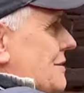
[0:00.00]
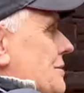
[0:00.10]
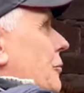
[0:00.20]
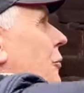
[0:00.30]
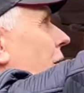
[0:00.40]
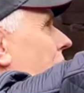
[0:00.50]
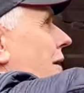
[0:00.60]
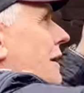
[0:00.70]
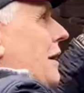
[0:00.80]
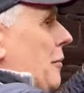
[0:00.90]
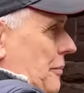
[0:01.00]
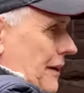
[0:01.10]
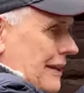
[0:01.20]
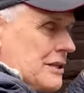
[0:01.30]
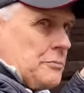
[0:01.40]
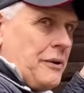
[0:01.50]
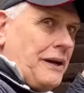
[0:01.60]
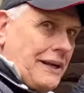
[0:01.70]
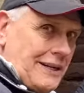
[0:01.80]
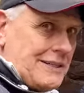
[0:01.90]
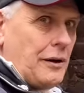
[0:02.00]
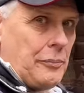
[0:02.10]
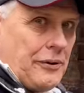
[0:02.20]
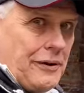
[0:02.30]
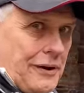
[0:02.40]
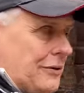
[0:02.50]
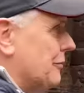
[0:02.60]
to wind it up. That's bringing it up. Are you